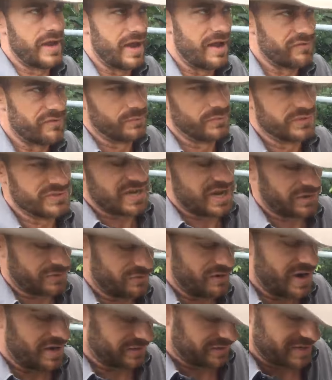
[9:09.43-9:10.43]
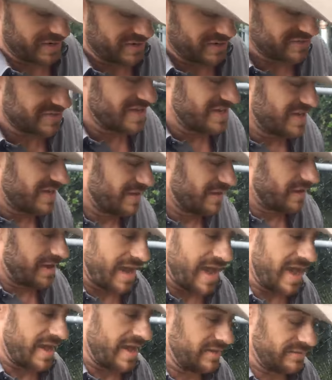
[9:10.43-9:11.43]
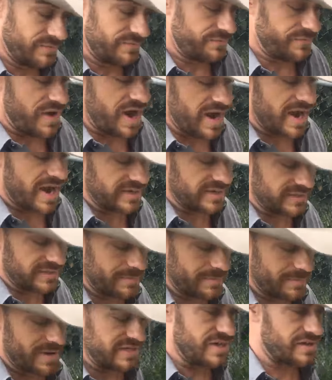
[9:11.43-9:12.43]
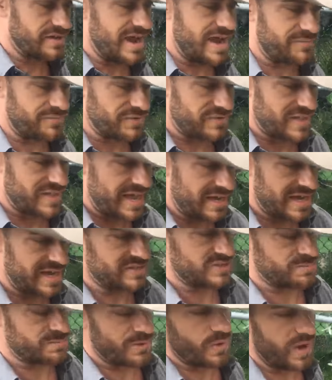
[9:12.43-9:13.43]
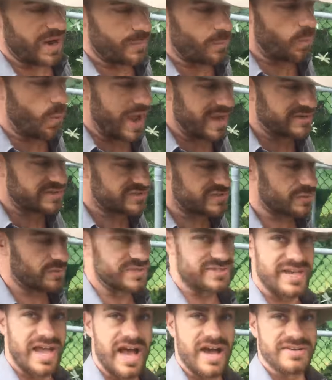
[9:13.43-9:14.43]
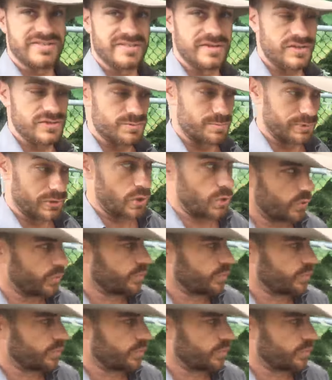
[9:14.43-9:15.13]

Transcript: everyone's got crocodiles. And finally, about a year after that expo, I went to his house, and I was blown